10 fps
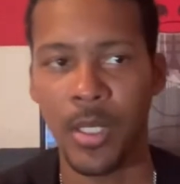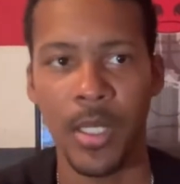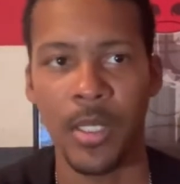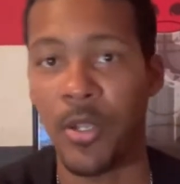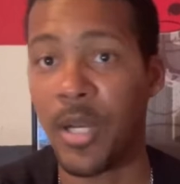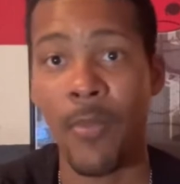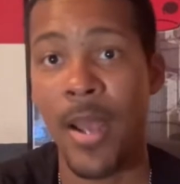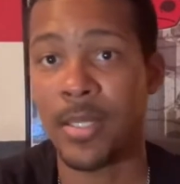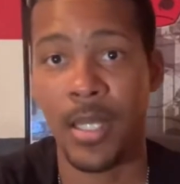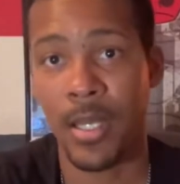Dark Knight
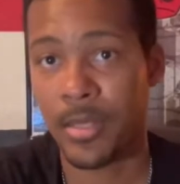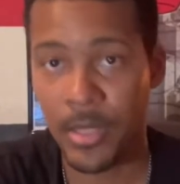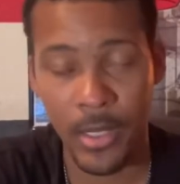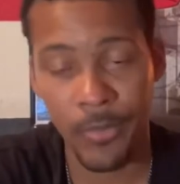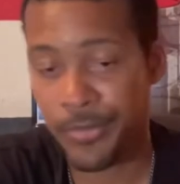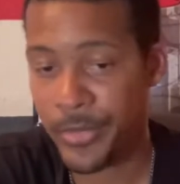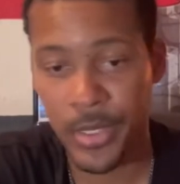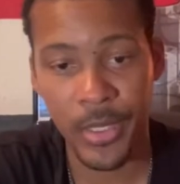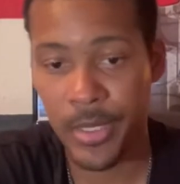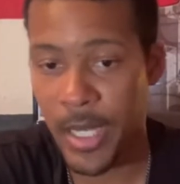Rises, like I said, to
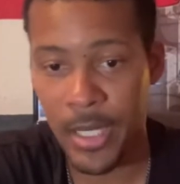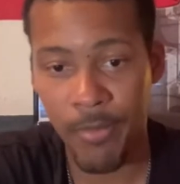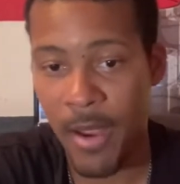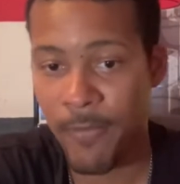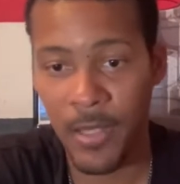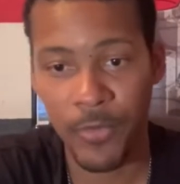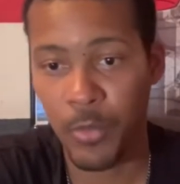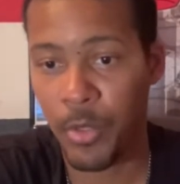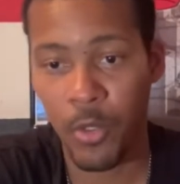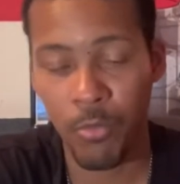this day, my favorite
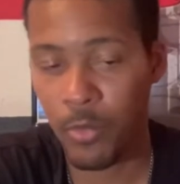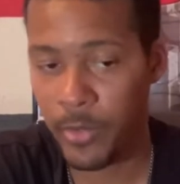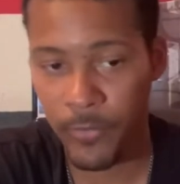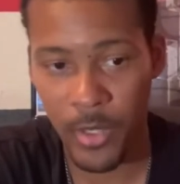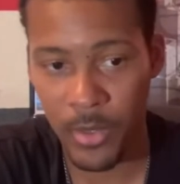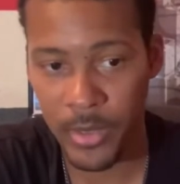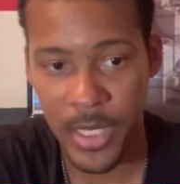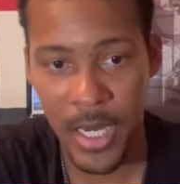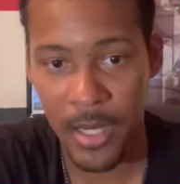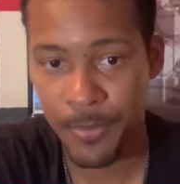superhero movie of all
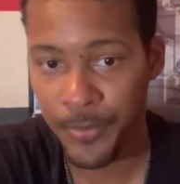time.